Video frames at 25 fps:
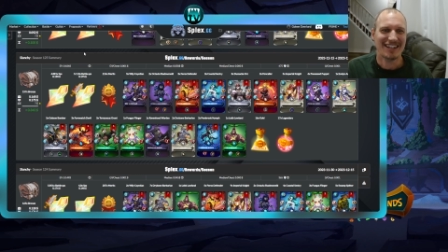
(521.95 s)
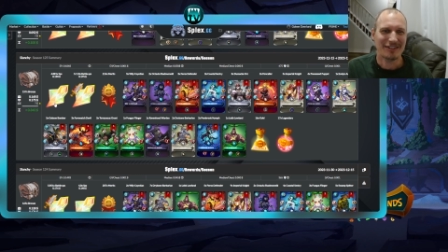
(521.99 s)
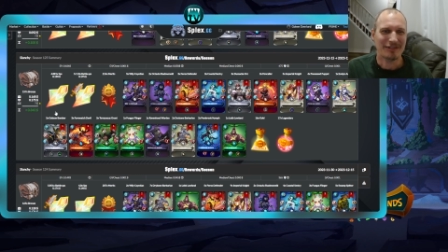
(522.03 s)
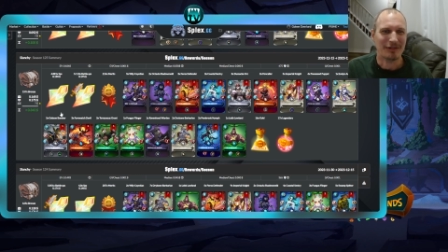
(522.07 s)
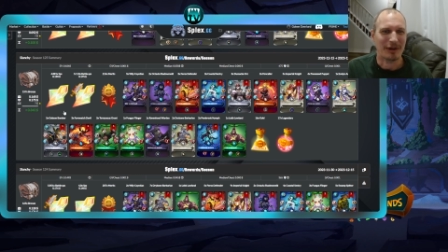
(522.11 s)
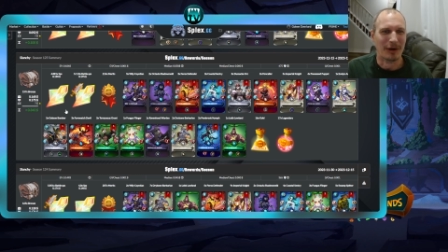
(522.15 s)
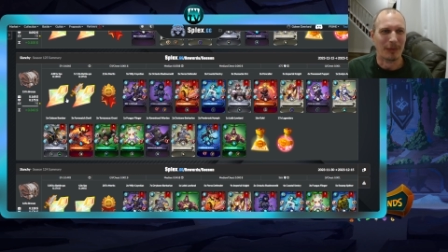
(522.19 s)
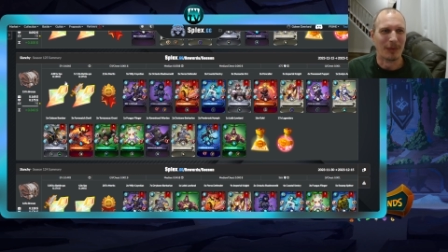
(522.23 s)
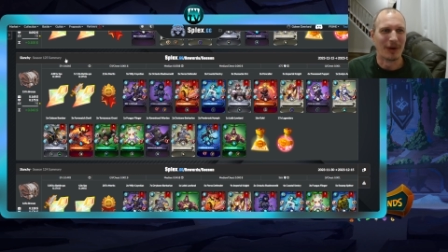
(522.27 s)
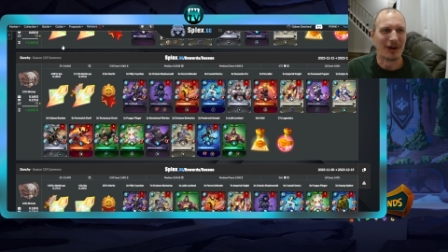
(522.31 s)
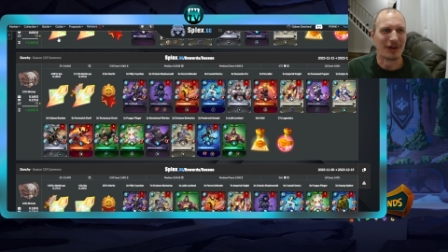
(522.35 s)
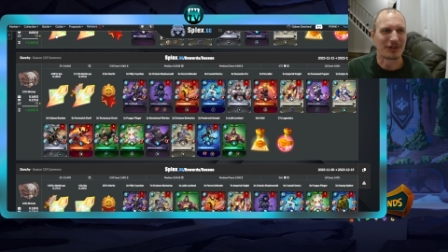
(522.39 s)

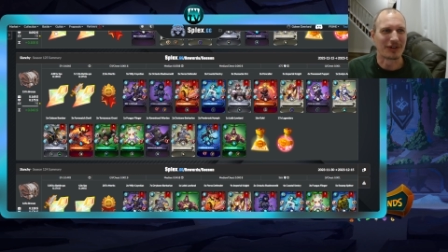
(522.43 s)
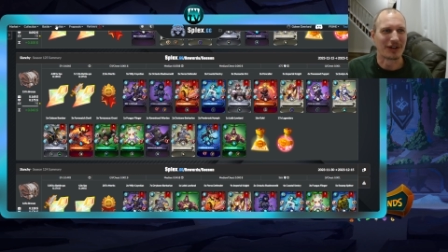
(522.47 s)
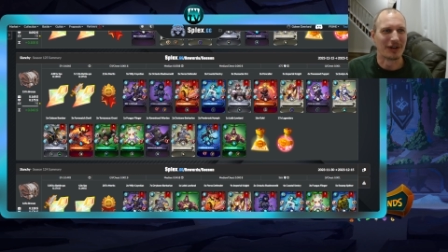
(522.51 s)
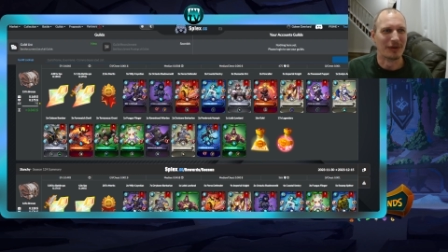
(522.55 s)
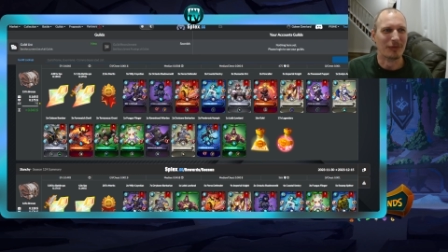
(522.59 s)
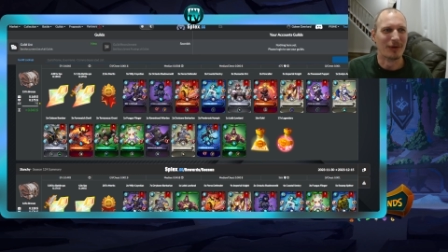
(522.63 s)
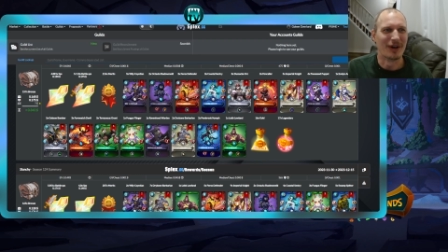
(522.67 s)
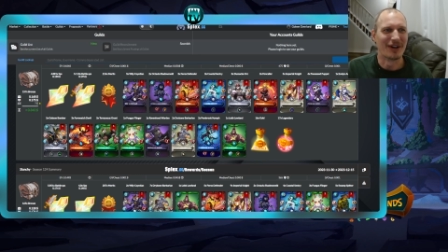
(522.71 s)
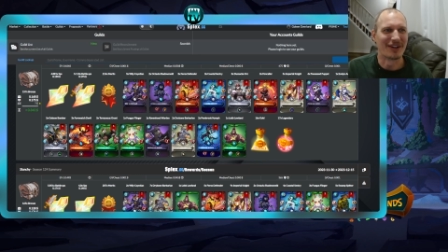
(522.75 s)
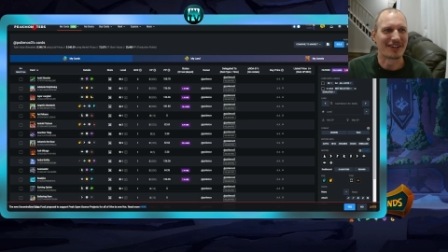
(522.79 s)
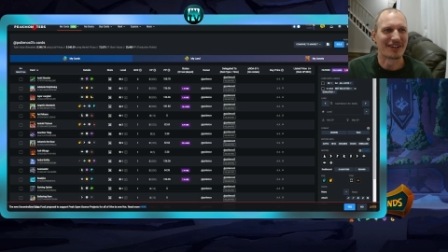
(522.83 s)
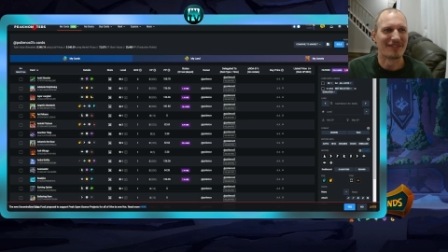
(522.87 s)
But welcome,
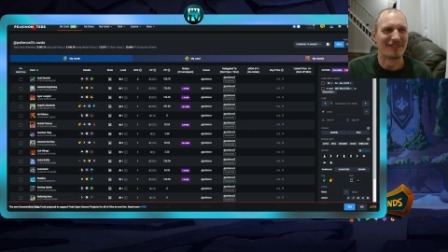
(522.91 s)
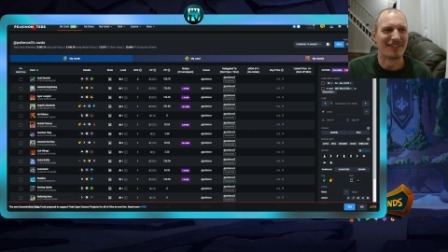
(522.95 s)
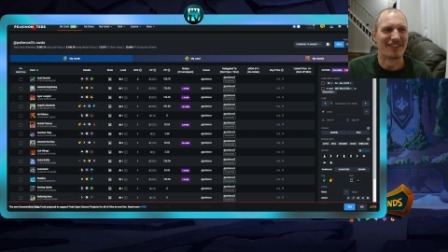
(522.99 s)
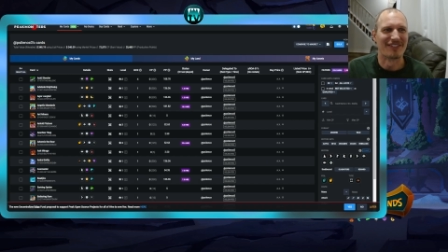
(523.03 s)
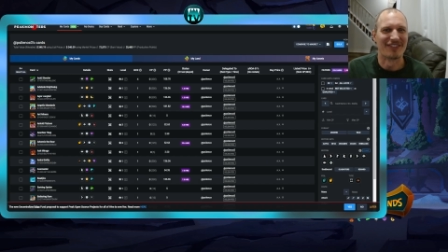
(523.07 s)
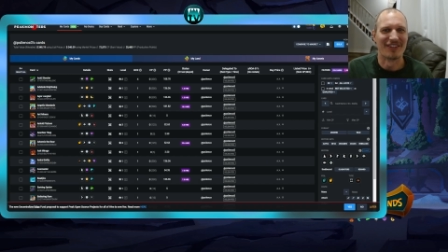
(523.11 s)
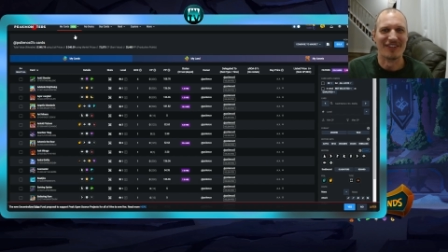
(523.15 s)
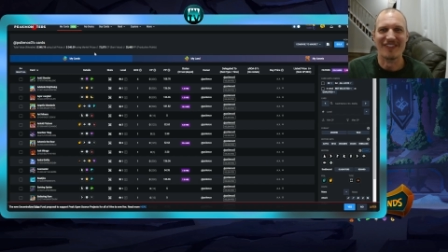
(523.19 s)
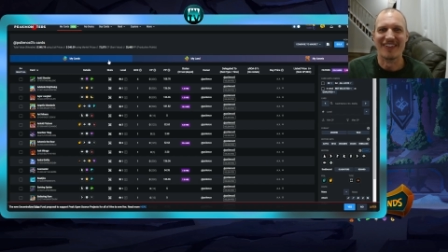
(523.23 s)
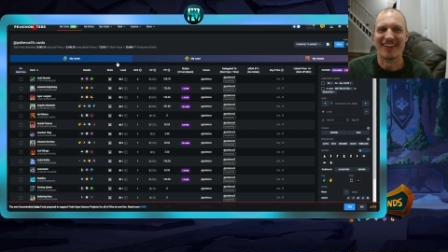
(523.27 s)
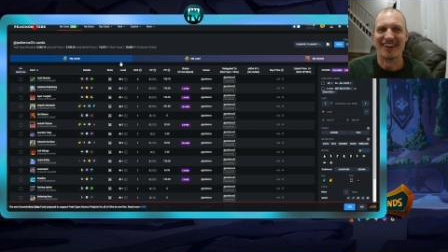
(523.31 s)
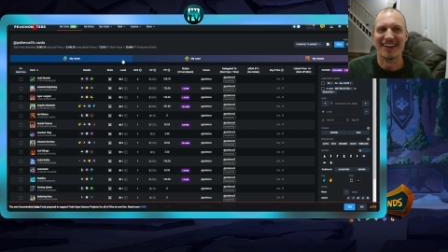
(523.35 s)
welcome
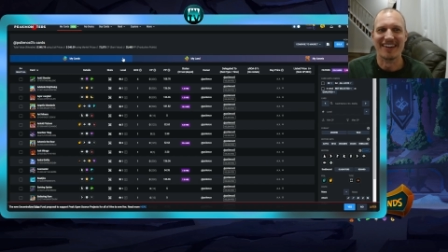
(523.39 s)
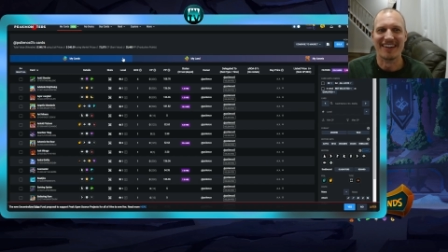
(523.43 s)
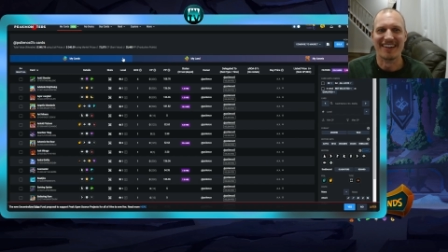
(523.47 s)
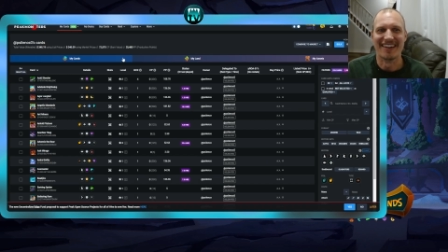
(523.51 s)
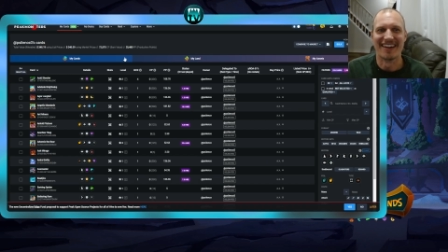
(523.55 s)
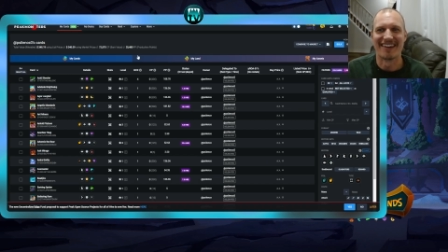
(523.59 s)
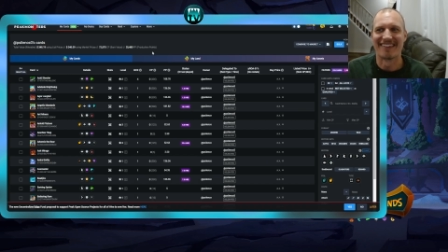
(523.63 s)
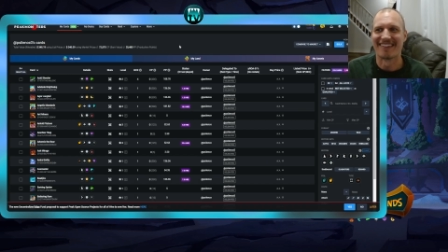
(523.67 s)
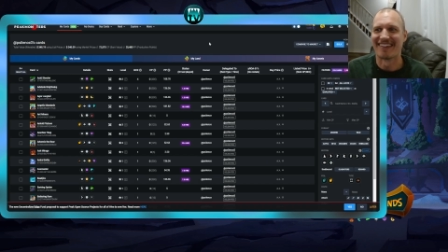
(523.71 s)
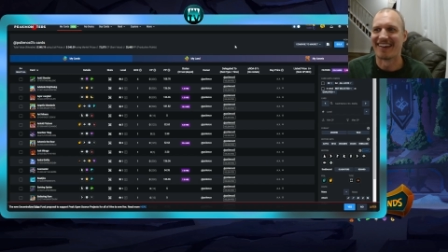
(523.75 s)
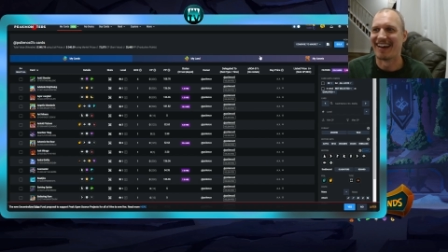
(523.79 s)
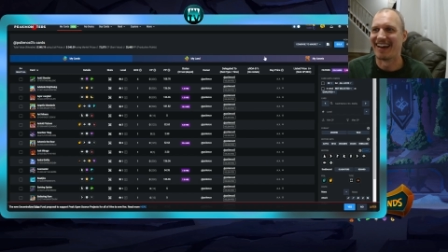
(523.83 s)
everyone.
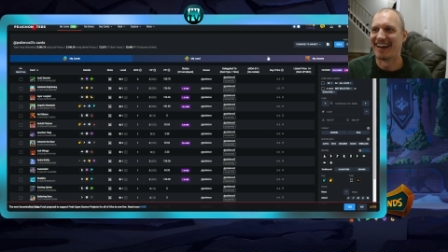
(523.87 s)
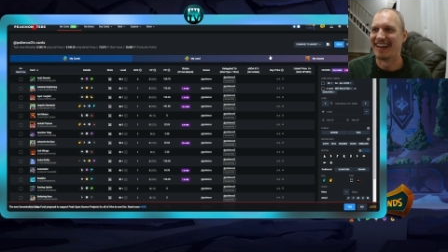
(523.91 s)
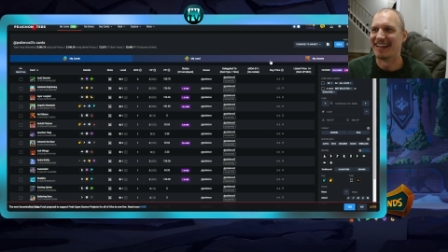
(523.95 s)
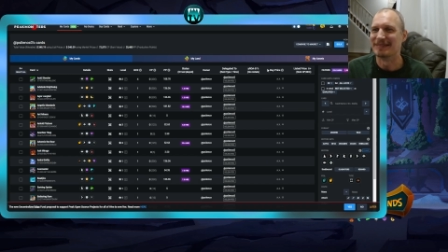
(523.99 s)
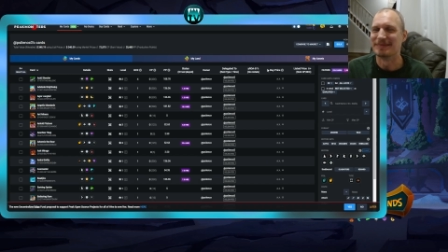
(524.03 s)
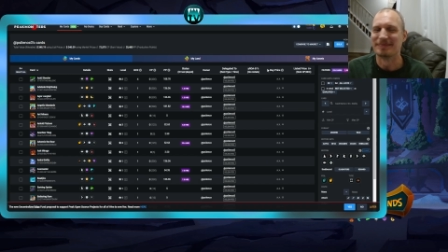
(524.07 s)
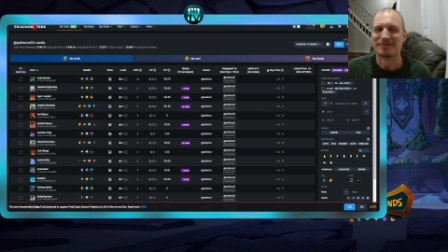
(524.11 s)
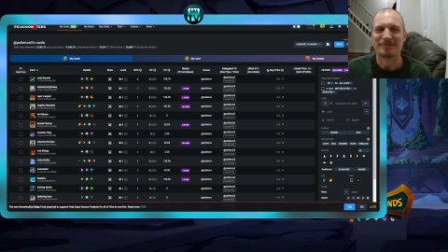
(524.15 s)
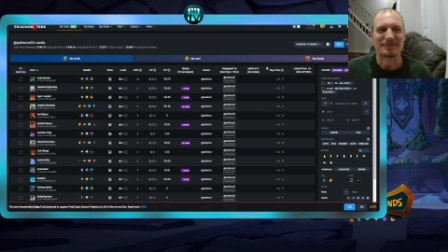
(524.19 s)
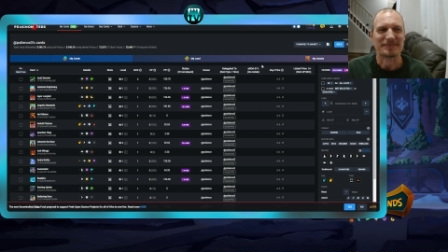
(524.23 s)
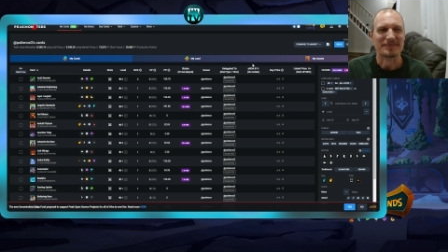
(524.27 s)
All right.